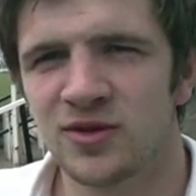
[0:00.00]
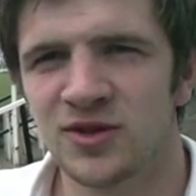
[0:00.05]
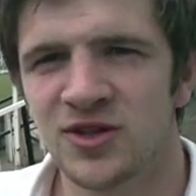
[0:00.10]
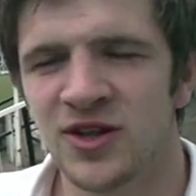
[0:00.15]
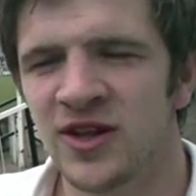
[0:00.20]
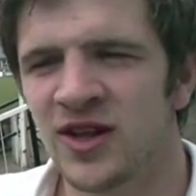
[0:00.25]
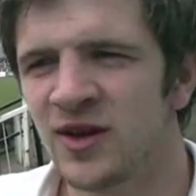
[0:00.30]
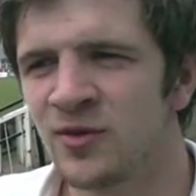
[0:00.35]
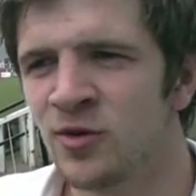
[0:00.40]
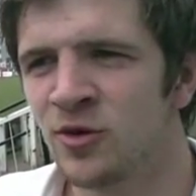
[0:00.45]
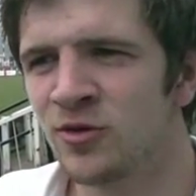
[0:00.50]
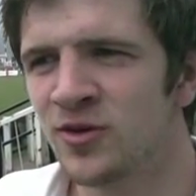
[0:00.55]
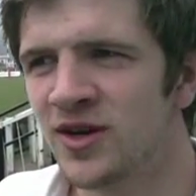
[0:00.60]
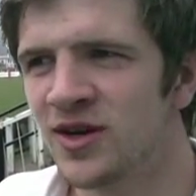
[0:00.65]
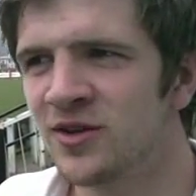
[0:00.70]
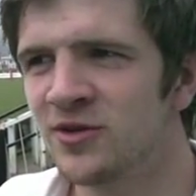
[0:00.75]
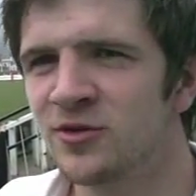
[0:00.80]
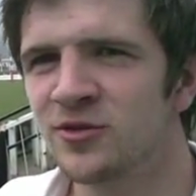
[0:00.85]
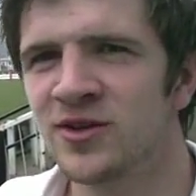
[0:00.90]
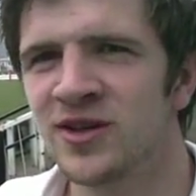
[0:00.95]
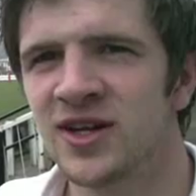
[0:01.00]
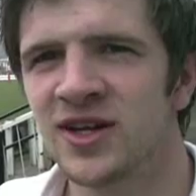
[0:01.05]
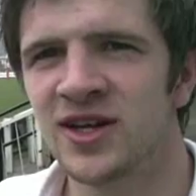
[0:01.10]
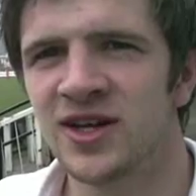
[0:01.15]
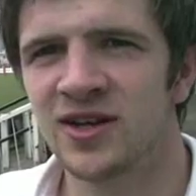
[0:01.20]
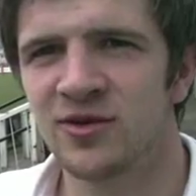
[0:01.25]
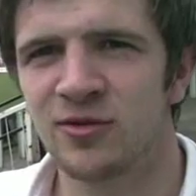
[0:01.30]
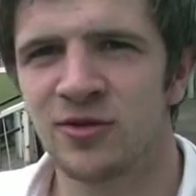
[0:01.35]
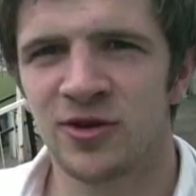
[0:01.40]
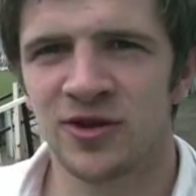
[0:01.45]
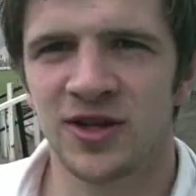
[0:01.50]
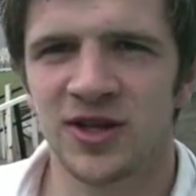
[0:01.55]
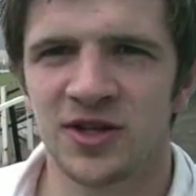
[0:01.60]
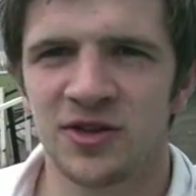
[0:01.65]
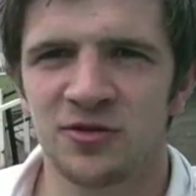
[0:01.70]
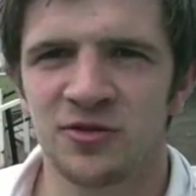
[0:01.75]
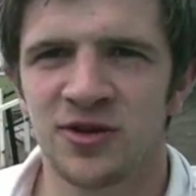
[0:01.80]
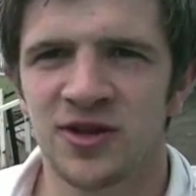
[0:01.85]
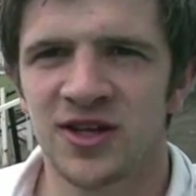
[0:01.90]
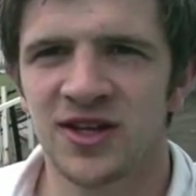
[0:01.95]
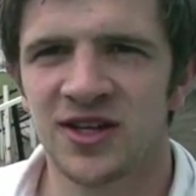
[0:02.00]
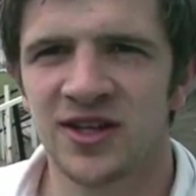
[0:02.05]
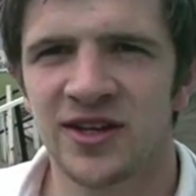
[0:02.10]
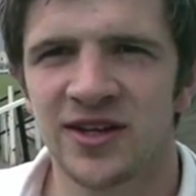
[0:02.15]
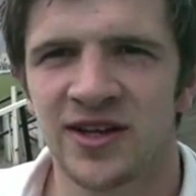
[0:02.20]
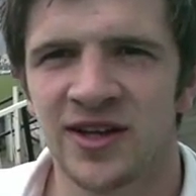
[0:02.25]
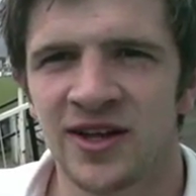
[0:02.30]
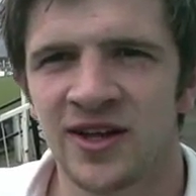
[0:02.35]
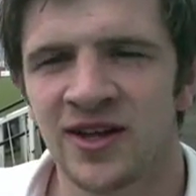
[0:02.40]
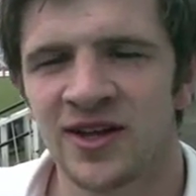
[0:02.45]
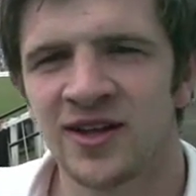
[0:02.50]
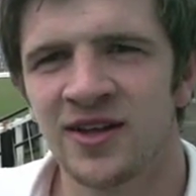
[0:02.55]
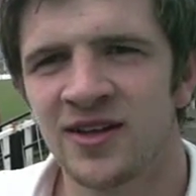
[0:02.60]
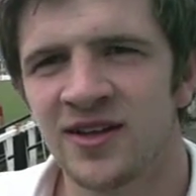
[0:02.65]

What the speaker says: thinking what would I do there, what do they do there,